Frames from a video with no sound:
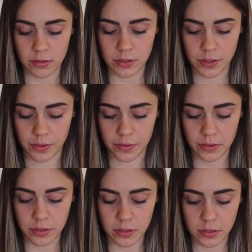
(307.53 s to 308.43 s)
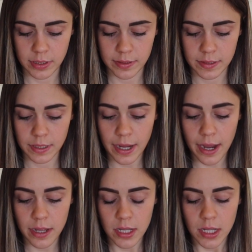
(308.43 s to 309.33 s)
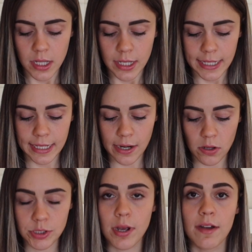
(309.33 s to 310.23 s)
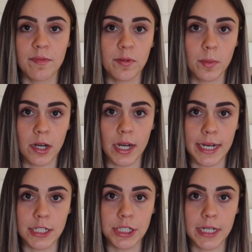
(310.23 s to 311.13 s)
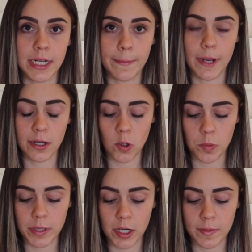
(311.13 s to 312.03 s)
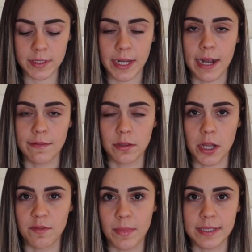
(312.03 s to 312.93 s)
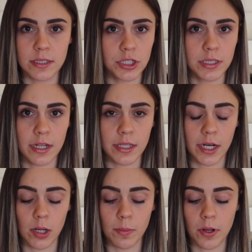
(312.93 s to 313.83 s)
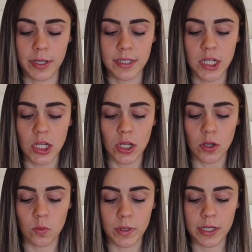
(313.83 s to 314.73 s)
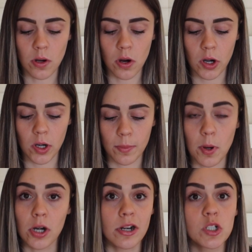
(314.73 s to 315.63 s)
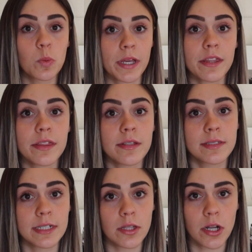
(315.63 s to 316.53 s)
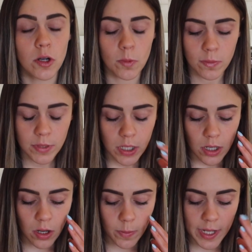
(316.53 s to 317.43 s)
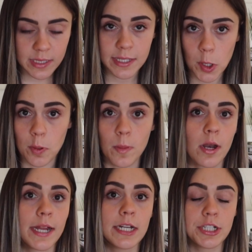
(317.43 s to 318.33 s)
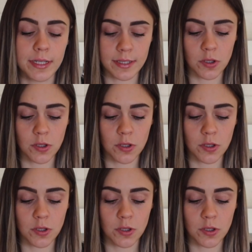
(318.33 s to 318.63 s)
So that's that. And I also have Premier Agent. I'm not going to open that up because I have a lot of messages on there, but we are partners with Zillow as Zillow Premier Agents.